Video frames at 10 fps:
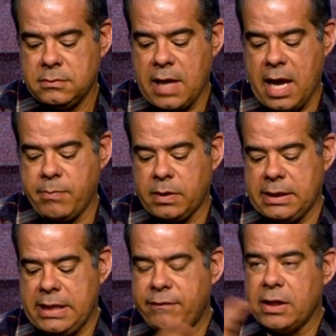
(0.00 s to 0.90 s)
and
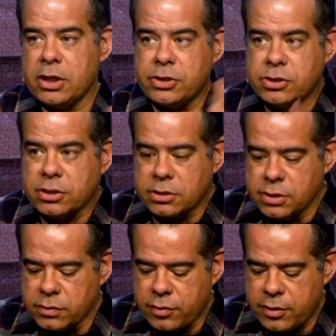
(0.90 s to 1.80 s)
believing the
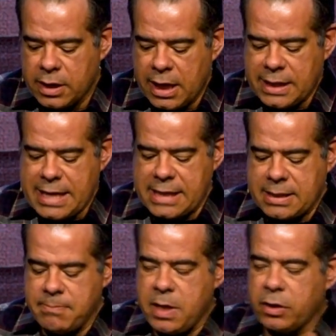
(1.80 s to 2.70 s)
truth that
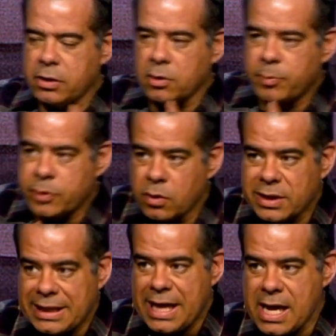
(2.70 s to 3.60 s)
the miracle
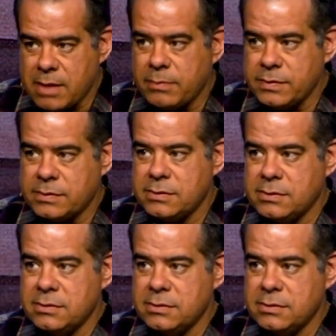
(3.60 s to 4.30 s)
proclaims.